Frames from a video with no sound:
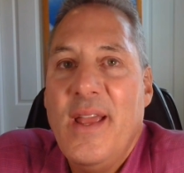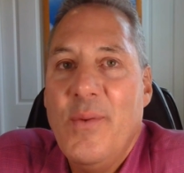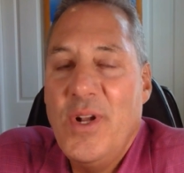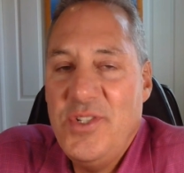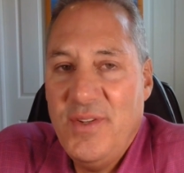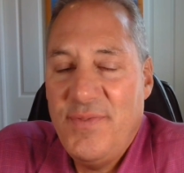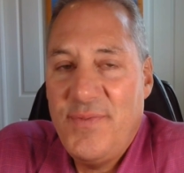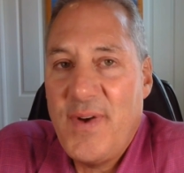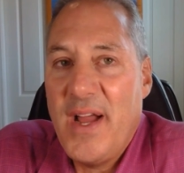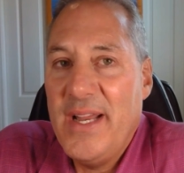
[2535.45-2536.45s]
And once you
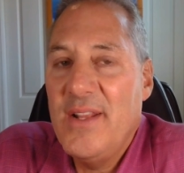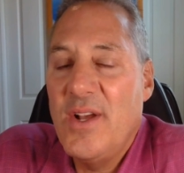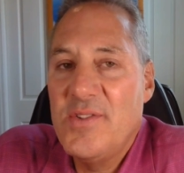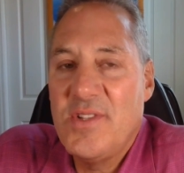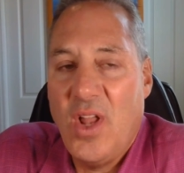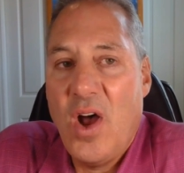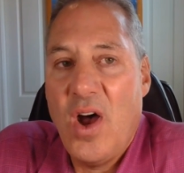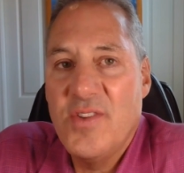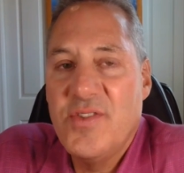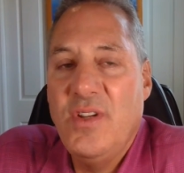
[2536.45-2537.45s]
find those
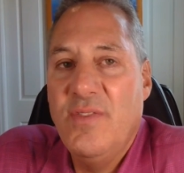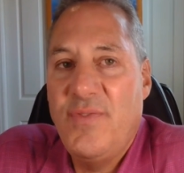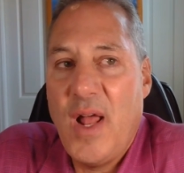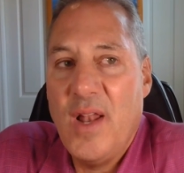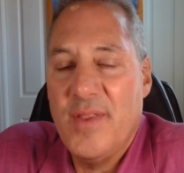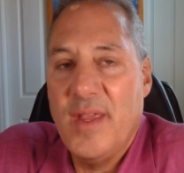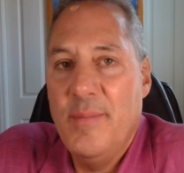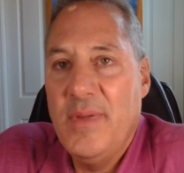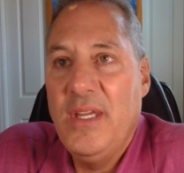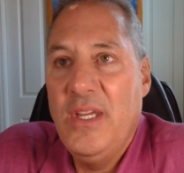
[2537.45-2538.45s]
laws and you follow
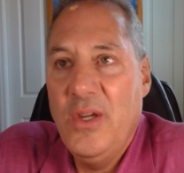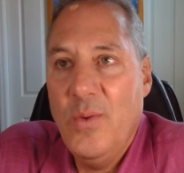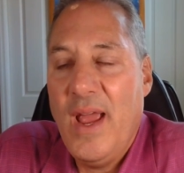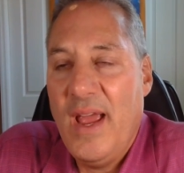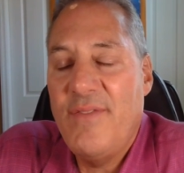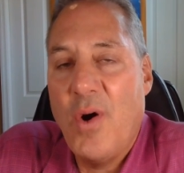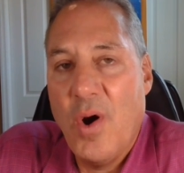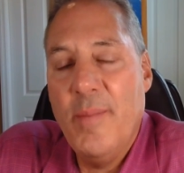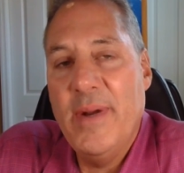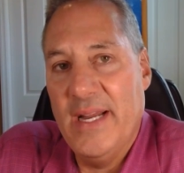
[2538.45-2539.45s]
them, you have
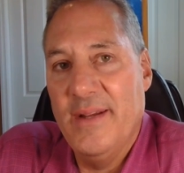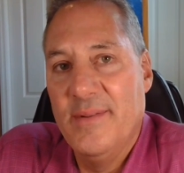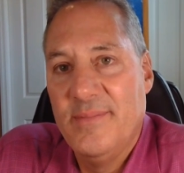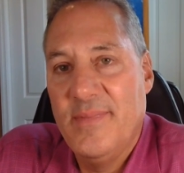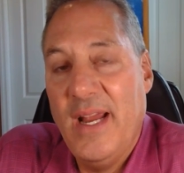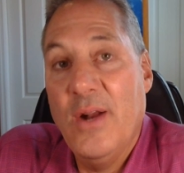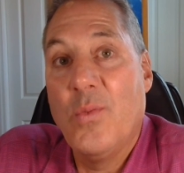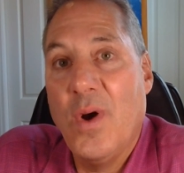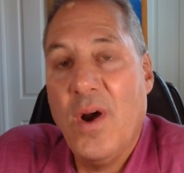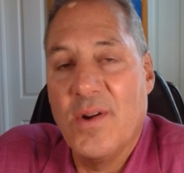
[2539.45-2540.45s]
harmony.
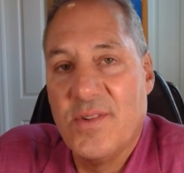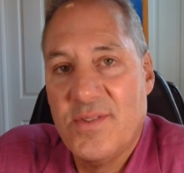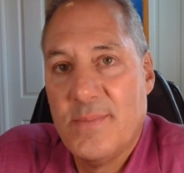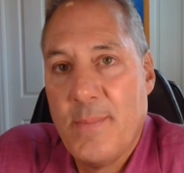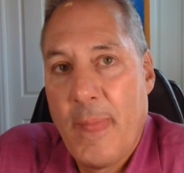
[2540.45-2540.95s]
It works.